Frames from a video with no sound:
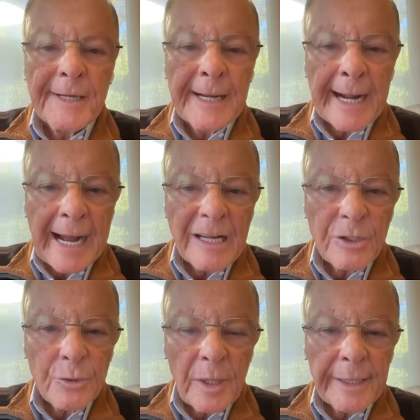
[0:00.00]
in
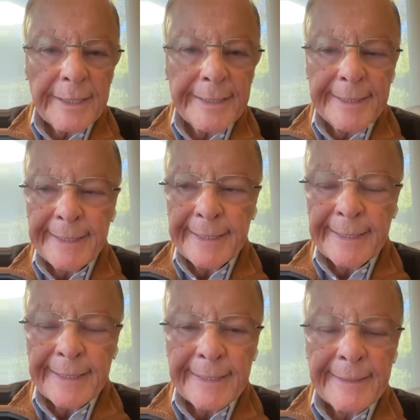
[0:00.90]
this case
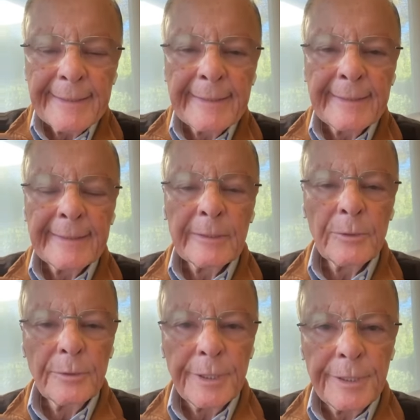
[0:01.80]
here,
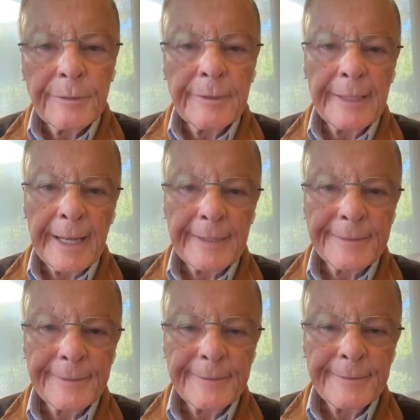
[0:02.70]
of the rich
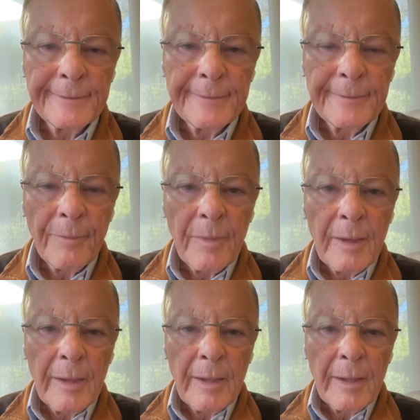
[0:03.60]
man and Lazarus.
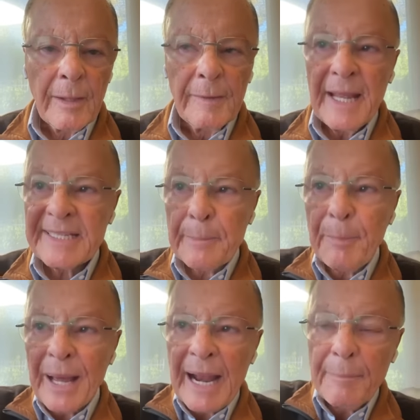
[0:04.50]

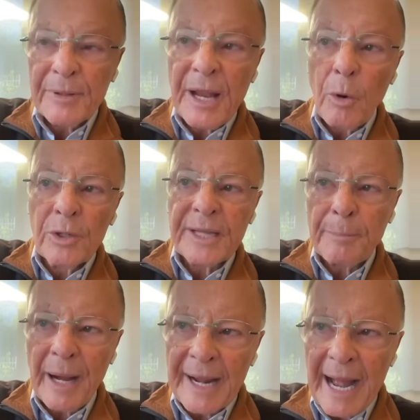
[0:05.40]
In this
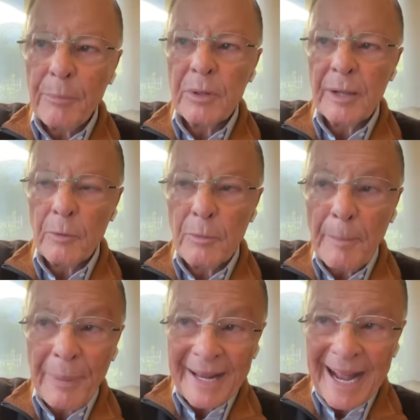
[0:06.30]
parable here,
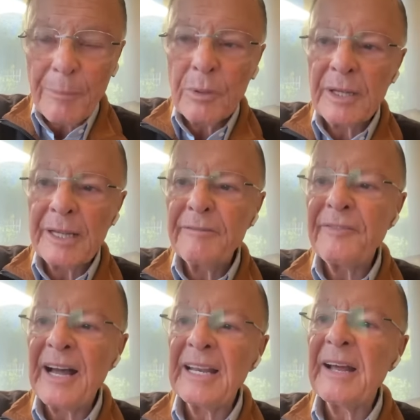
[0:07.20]
in the
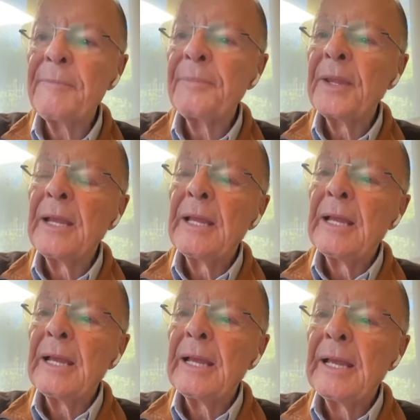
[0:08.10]
parable that he
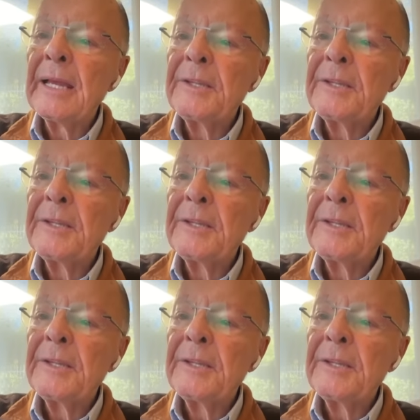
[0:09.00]
speaks